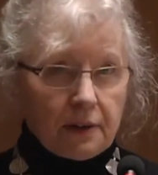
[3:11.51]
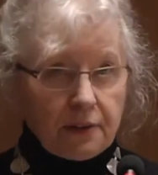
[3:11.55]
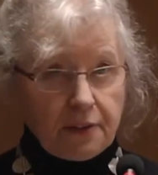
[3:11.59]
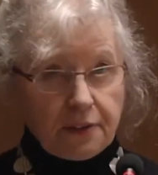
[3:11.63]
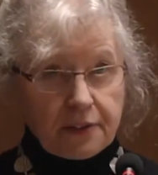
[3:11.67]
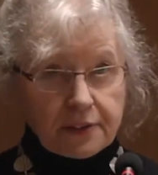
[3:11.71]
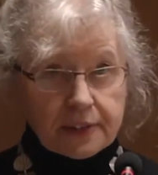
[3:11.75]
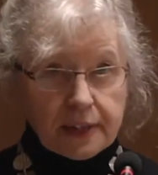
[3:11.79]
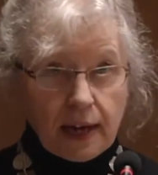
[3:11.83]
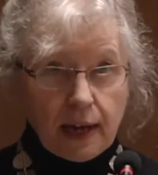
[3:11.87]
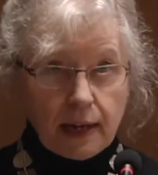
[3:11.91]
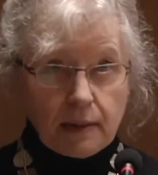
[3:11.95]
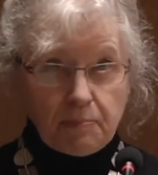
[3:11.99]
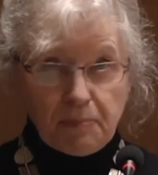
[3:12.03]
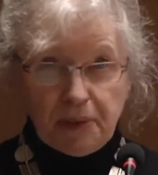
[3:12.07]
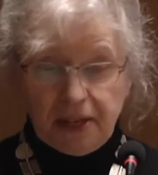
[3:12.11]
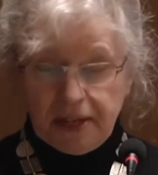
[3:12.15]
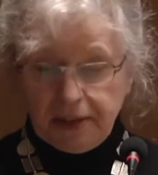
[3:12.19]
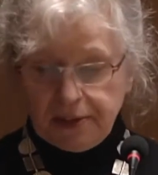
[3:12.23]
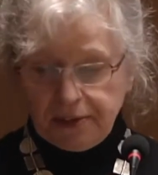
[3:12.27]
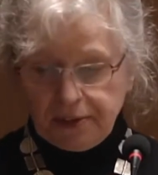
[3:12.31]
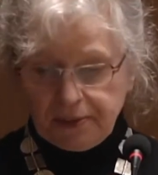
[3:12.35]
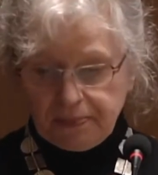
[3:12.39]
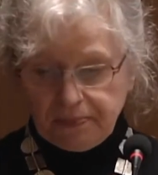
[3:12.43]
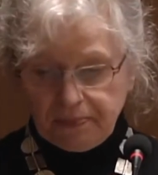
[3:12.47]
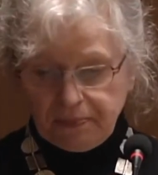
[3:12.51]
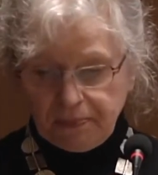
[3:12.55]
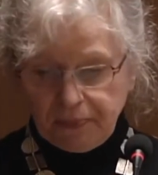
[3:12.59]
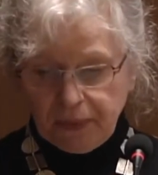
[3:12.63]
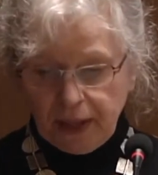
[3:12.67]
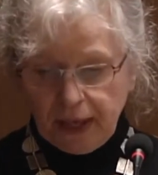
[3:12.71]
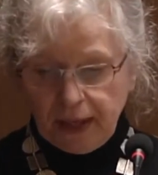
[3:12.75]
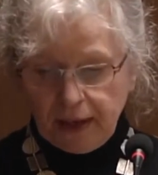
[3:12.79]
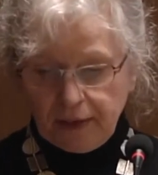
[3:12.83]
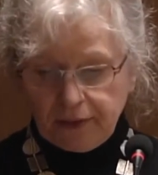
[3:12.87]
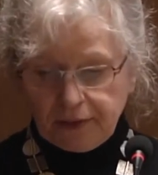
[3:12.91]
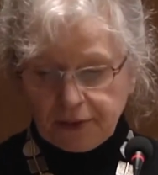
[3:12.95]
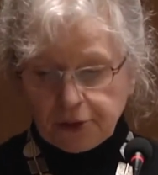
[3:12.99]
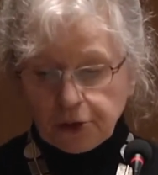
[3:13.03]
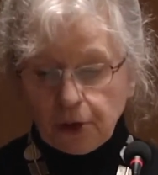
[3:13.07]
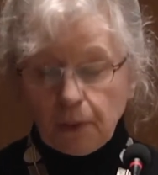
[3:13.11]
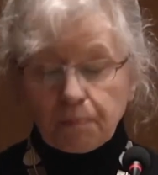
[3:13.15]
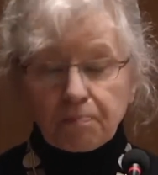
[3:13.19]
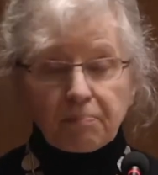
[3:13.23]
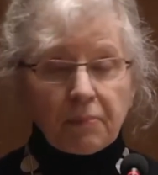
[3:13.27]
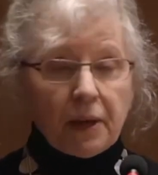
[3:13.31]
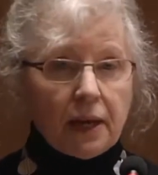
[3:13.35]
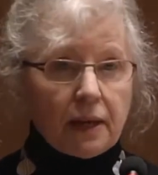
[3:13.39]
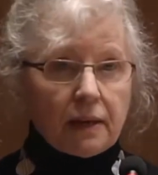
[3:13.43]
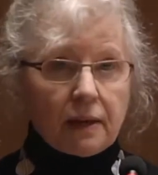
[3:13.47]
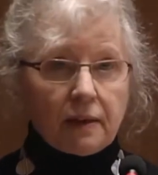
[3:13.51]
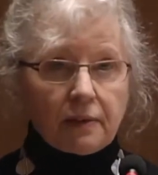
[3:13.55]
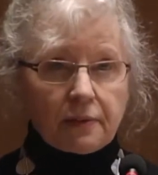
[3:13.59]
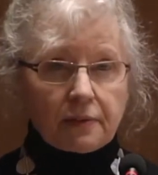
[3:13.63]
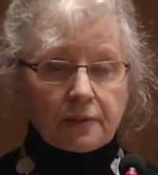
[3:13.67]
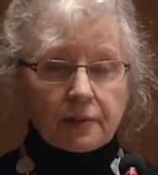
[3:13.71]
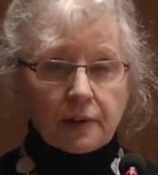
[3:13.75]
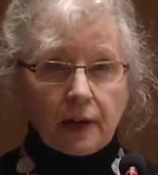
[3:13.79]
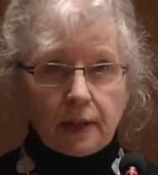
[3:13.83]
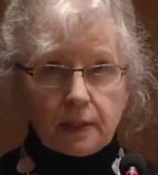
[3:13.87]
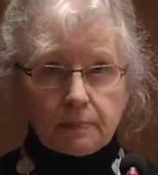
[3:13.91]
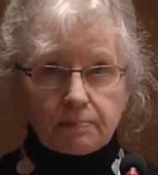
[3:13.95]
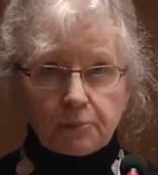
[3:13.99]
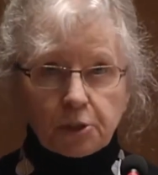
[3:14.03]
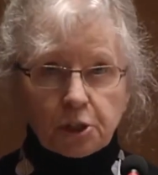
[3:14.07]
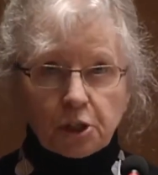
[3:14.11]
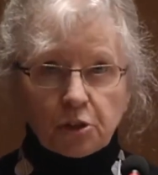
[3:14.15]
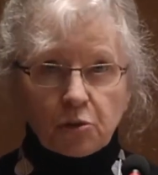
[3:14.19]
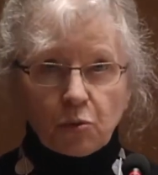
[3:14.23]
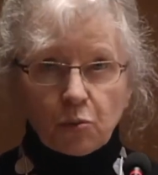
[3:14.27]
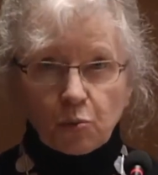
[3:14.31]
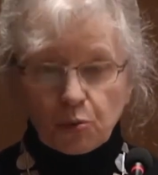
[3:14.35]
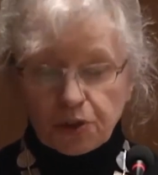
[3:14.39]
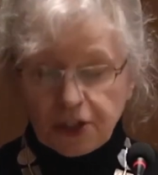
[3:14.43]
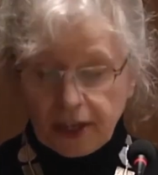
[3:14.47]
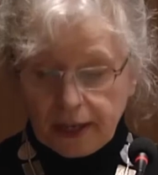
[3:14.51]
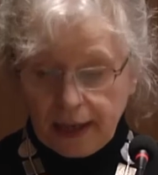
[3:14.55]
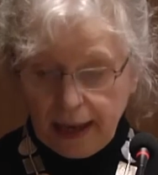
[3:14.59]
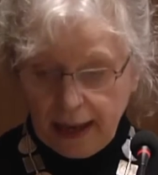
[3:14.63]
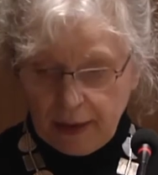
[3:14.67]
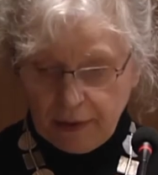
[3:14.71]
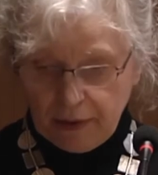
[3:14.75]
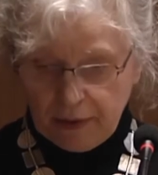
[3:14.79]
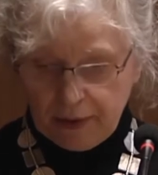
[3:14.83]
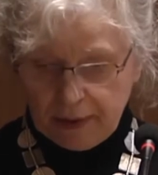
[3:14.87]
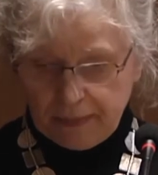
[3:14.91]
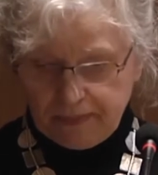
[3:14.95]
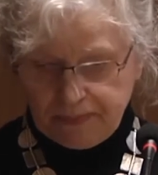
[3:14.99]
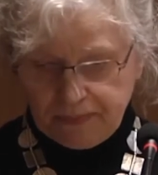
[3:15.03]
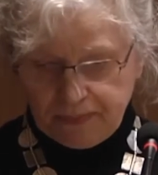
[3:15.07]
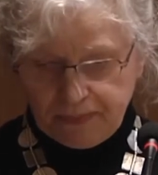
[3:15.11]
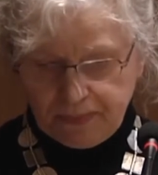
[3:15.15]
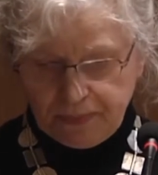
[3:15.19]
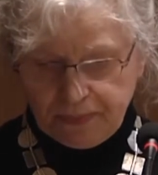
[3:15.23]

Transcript: Stymied, he stopped making sculpture altogether.